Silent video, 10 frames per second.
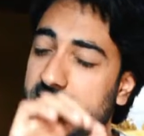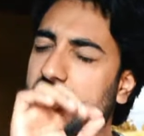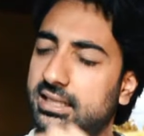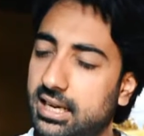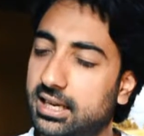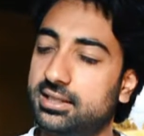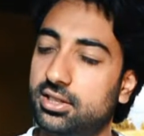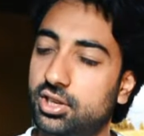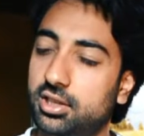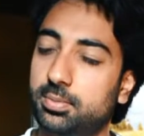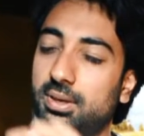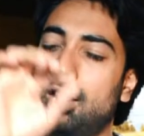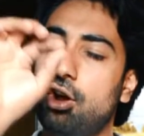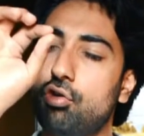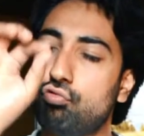Yes, ladies and gentlemen,
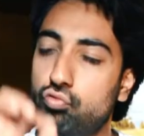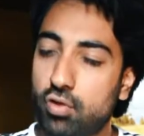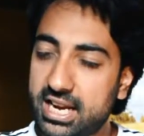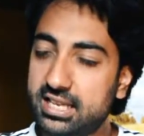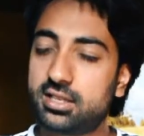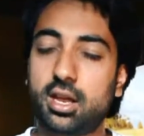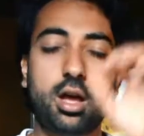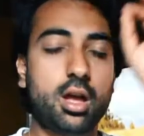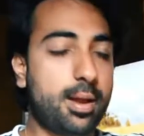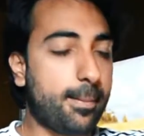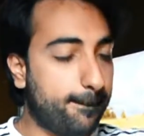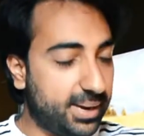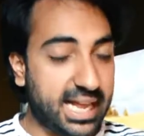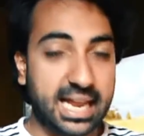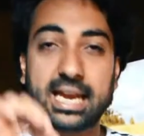Razer
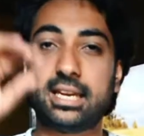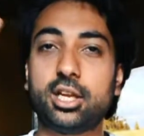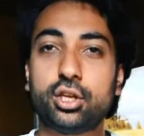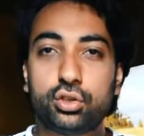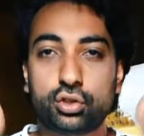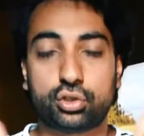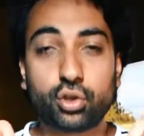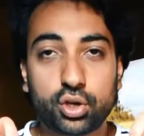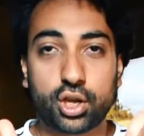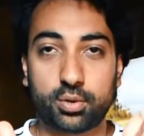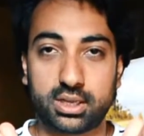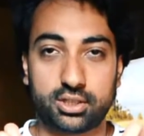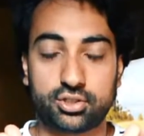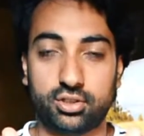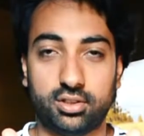Blade Studio
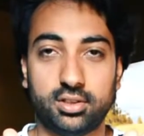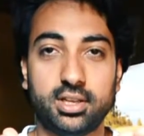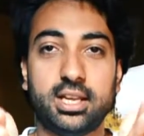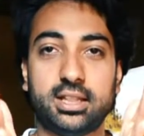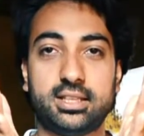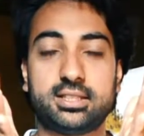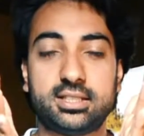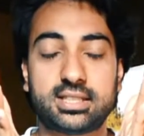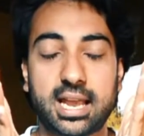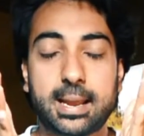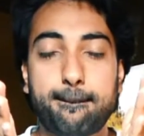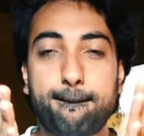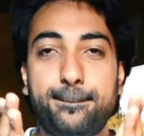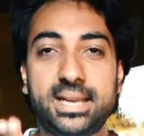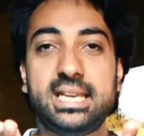Edition. This is a
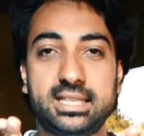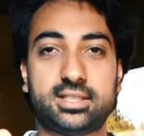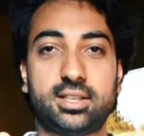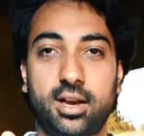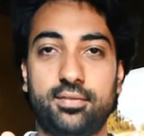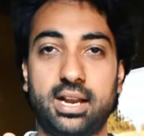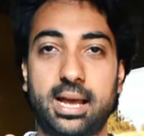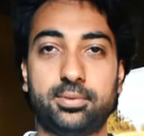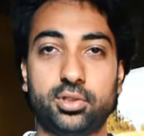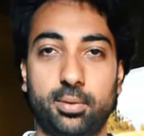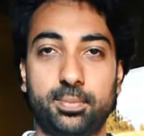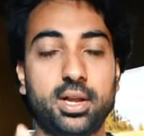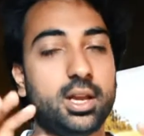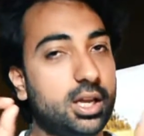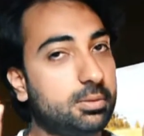beast of a laptop.
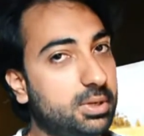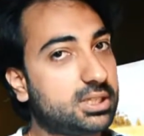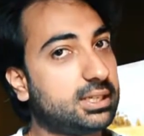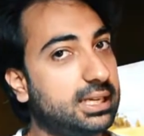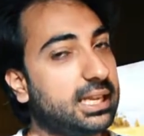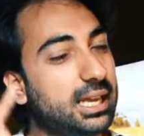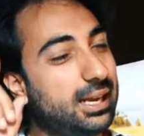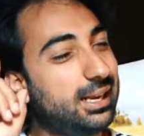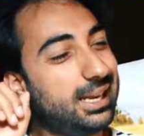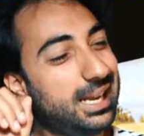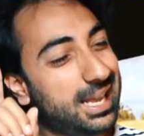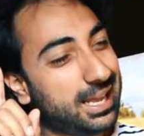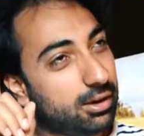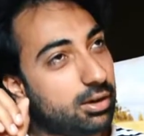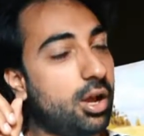Admittedly, a
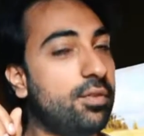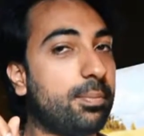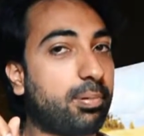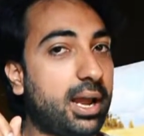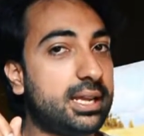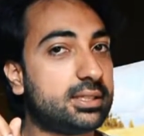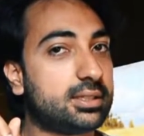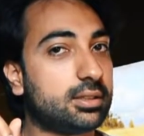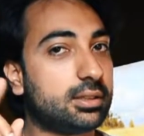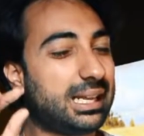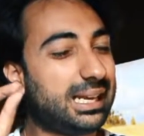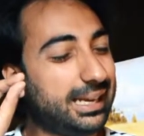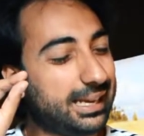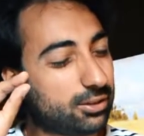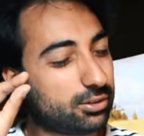little overpriced.
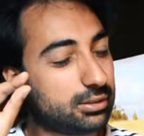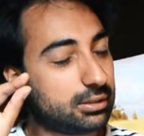Little.